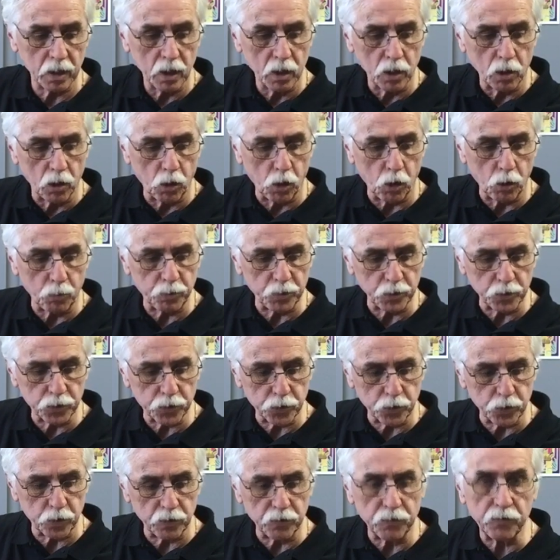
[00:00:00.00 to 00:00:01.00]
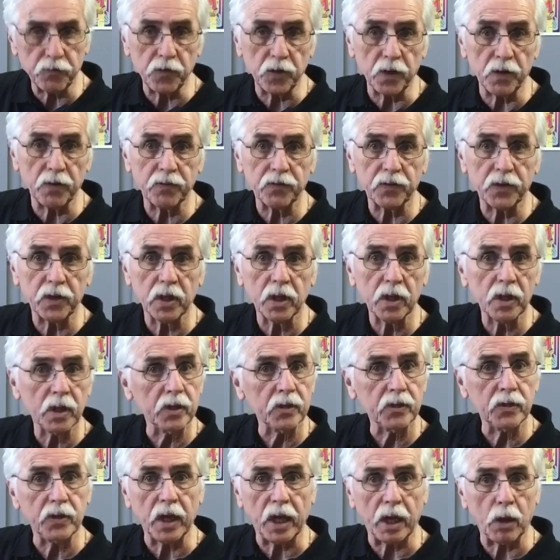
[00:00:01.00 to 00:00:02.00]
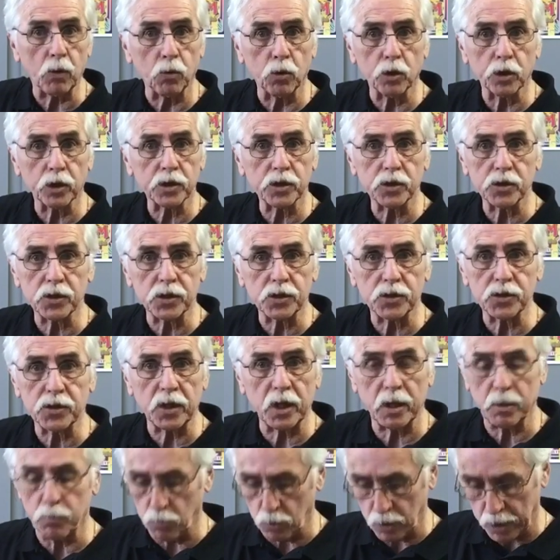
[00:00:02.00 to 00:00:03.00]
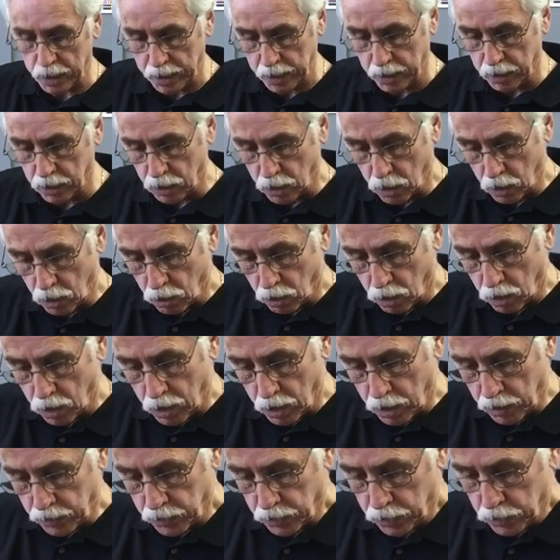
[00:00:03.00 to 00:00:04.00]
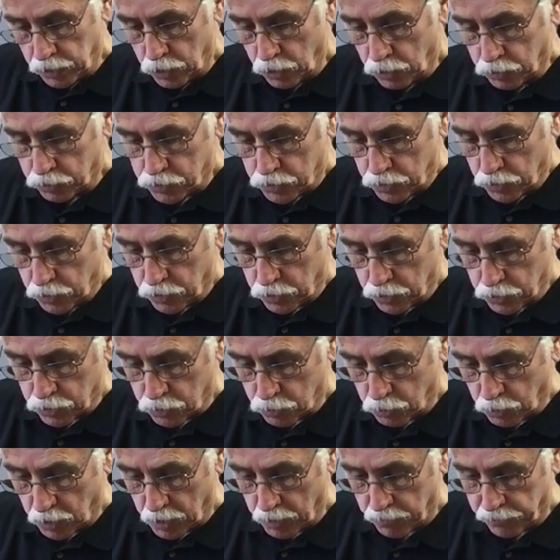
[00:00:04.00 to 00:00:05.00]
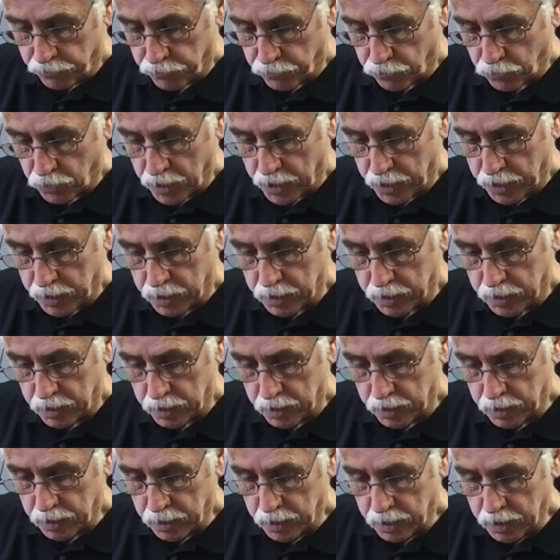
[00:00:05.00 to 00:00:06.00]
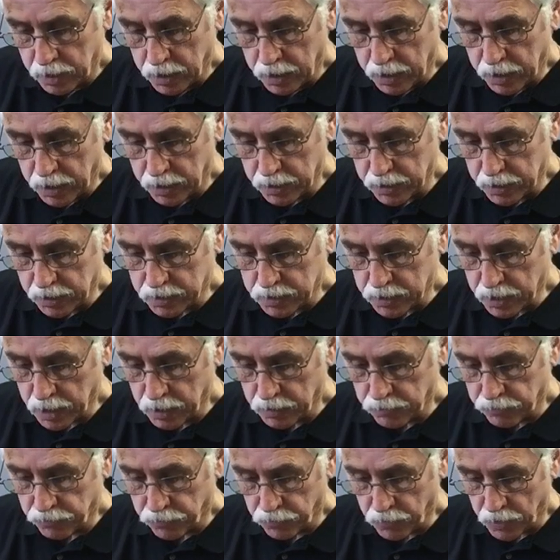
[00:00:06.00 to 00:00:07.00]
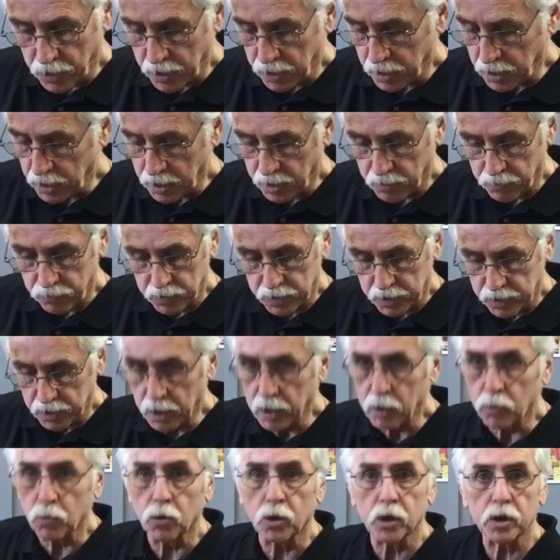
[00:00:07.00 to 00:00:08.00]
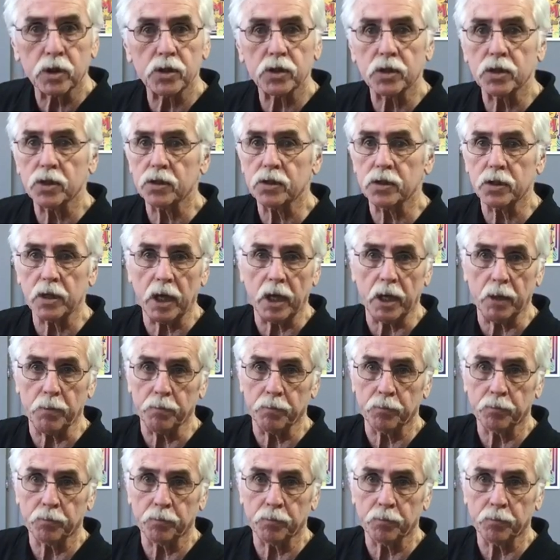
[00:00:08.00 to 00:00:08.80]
open, 3rd, 5th, that works the same way. All the notes on the 12th fret and the 10th fret, everything works the same.